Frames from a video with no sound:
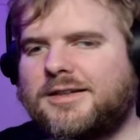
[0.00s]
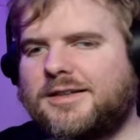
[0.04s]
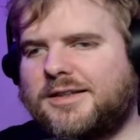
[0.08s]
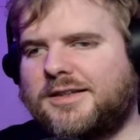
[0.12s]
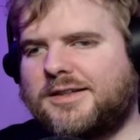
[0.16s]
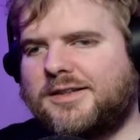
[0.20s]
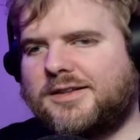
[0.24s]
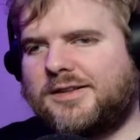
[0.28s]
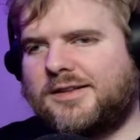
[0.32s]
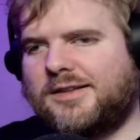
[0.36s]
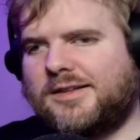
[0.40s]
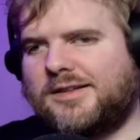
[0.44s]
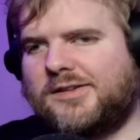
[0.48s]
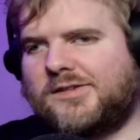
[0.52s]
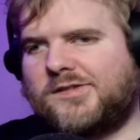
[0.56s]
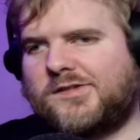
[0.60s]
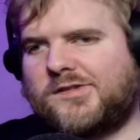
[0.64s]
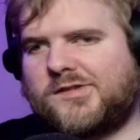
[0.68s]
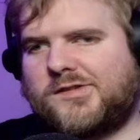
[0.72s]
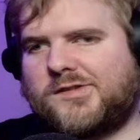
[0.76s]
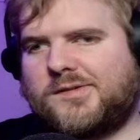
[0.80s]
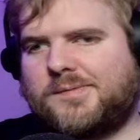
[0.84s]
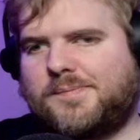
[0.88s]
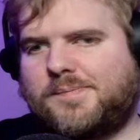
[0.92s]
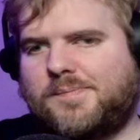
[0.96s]

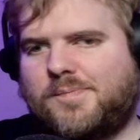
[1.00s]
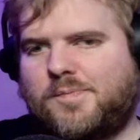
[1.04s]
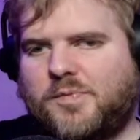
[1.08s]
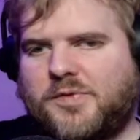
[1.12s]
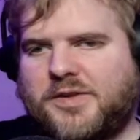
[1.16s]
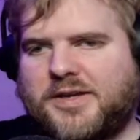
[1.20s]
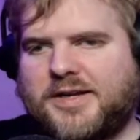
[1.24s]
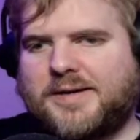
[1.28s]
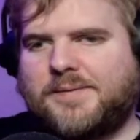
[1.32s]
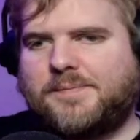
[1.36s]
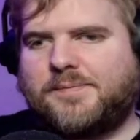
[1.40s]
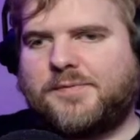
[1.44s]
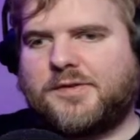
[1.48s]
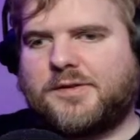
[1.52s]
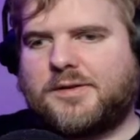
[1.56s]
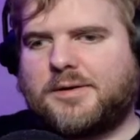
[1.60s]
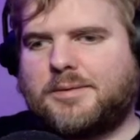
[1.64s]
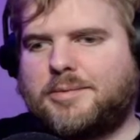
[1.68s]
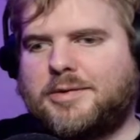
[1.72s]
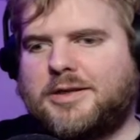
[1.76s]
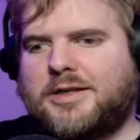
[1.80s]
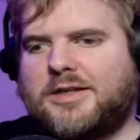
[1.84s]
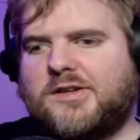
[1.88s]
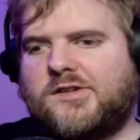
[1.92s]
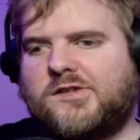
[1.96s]
It's yeah, I
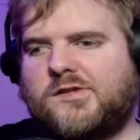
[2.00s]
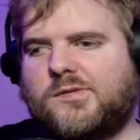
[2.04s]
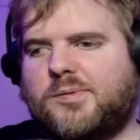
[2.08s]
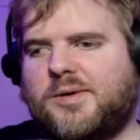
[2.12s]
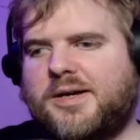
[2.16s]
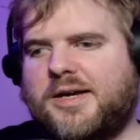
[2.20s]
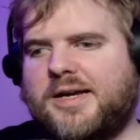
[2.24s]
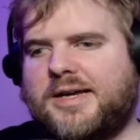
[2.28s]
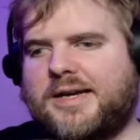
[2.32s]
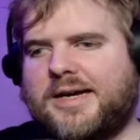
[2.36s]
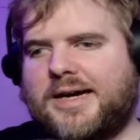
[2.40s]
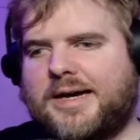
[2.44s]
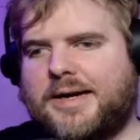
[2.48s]
mean, this way,